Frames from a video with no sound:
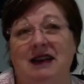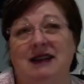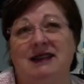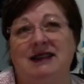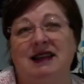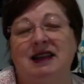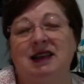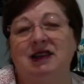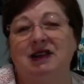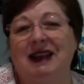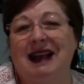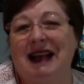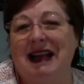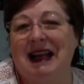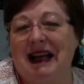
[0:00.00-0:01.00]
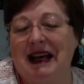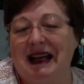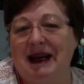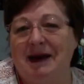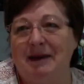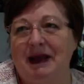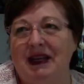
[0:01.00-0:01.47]
Set your
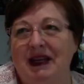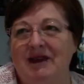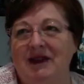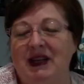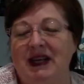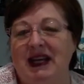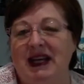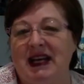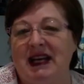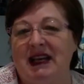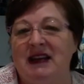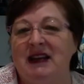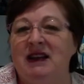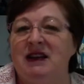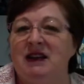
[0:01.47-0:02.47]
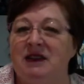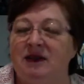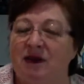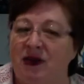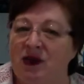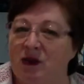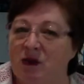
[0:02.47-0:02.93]
alarm every day
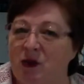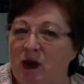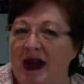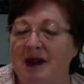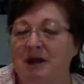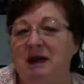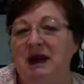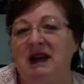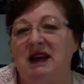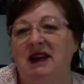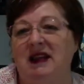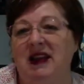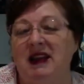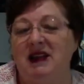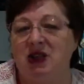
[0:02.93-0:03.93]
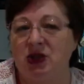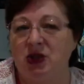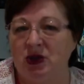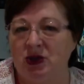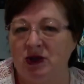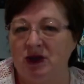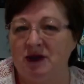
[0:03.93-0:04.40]
for the 1 minute that's
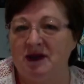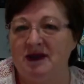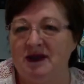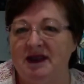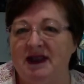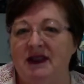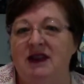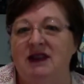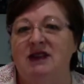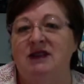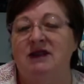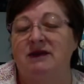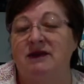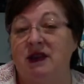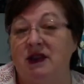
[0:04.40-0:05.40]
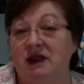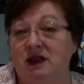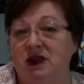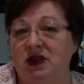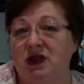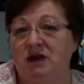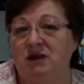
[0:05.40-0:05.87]
yours to
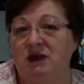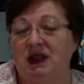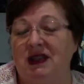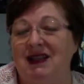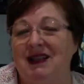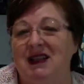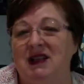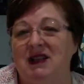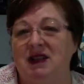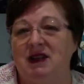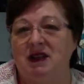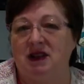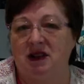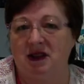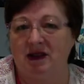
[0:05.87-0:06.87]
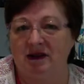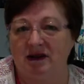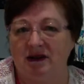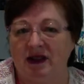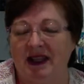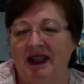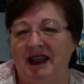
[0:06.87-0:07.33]
focus your mind on
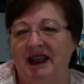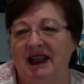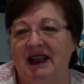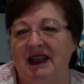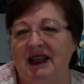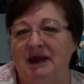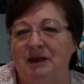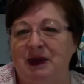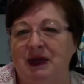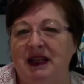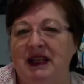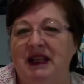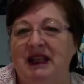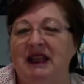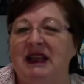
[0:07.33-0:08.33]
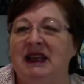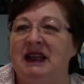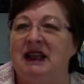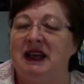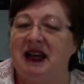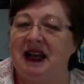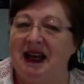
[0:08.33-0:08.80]
regulating your breathing.
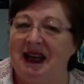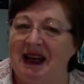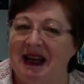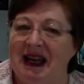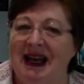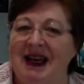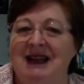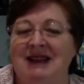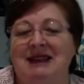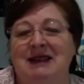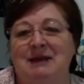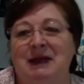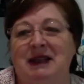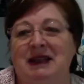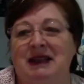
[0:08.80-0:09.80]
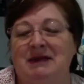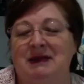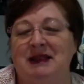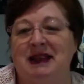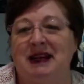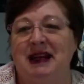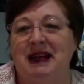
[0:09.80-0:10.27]
And as it
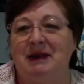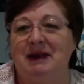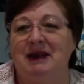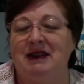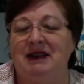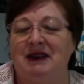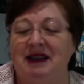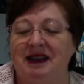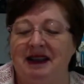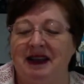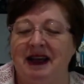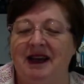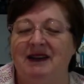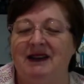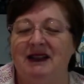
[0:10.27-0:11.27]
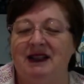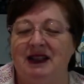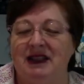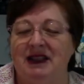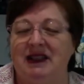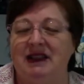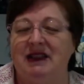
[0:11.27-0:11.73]
becomes a habit, I
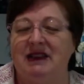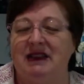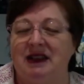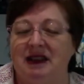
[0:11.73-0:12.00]
guarantee you